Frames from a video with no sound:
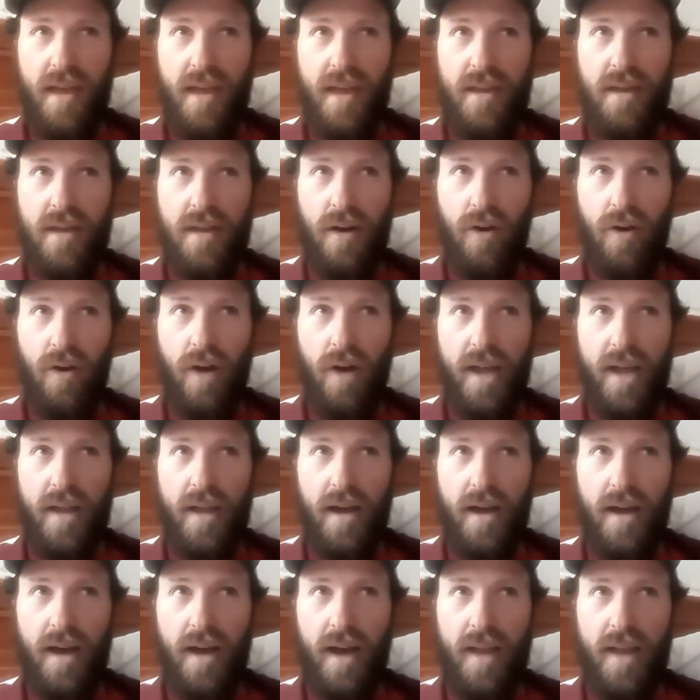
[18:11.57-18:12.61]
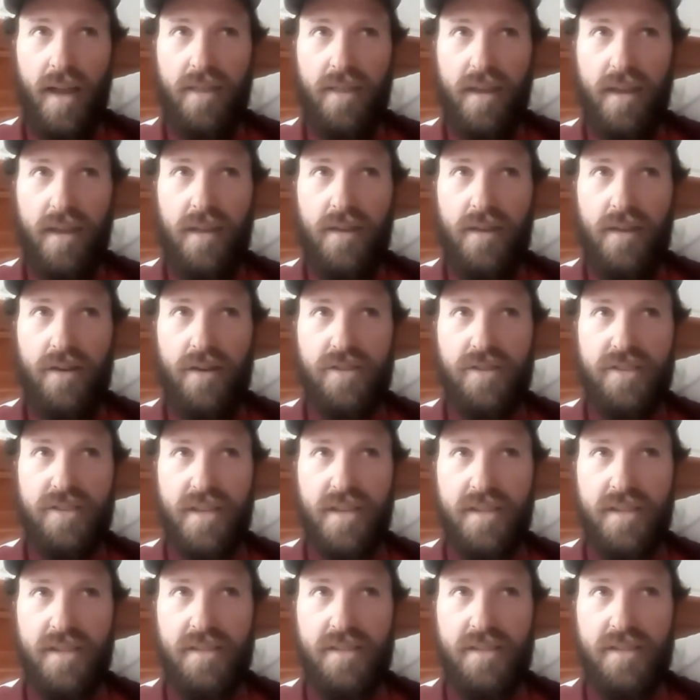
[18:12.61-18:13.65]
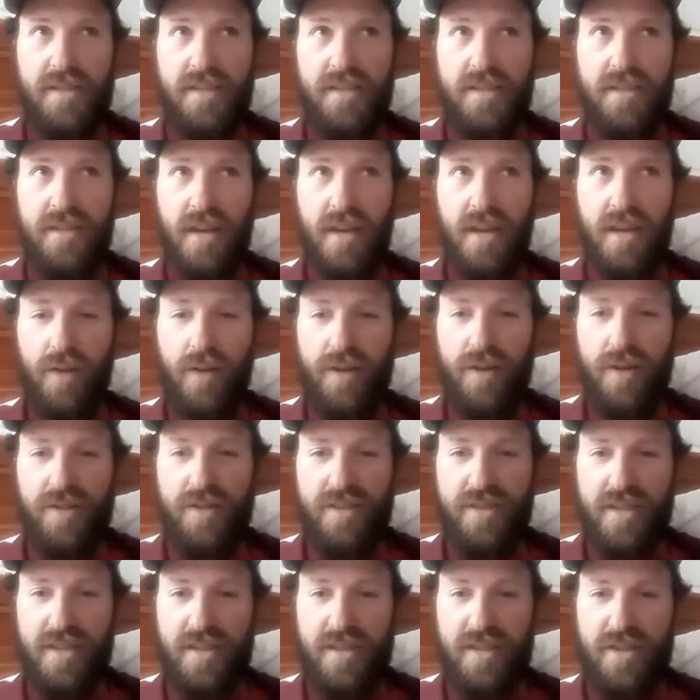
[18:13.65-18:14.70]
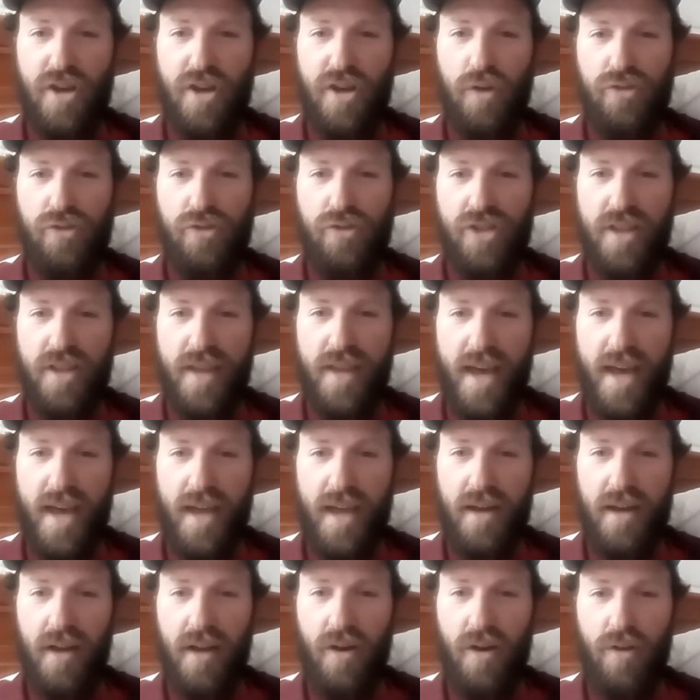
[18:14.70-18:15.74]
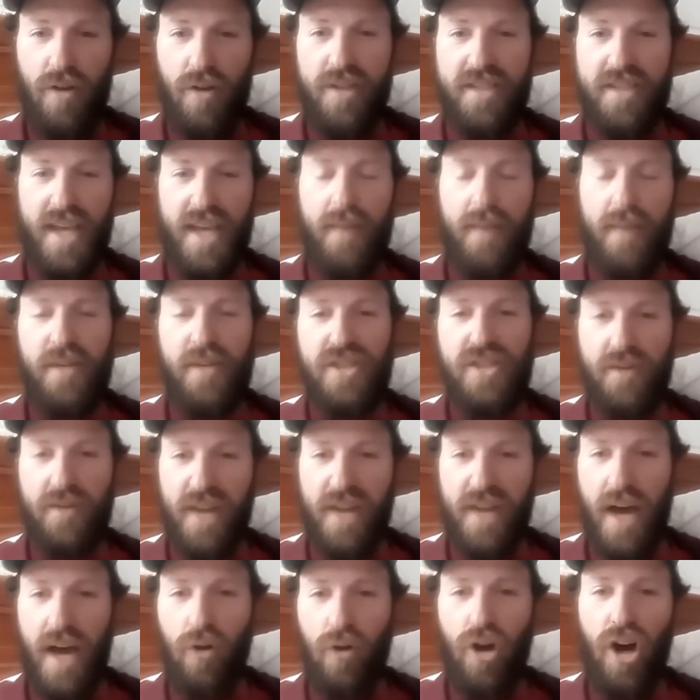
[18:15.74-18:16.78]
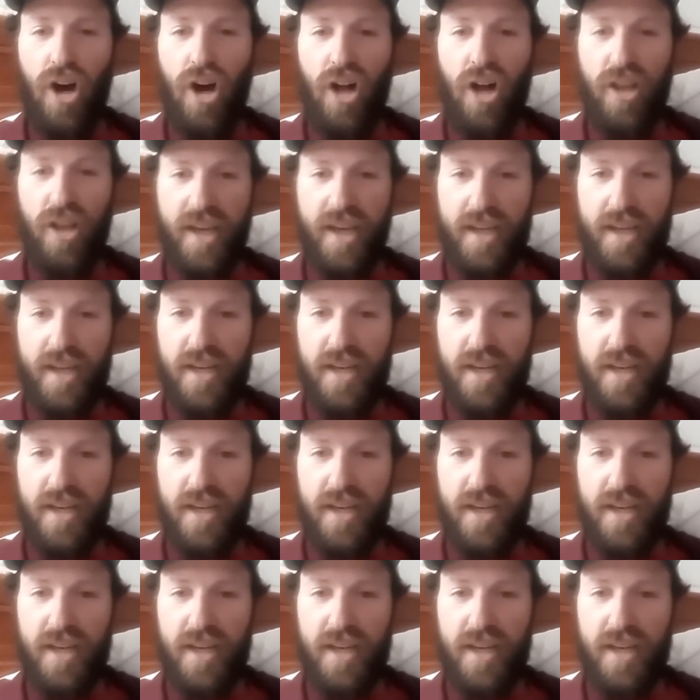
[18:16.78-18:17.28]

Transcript: you know, I, I think there's this, you know, there's this notion that, or this image of an alcoholic.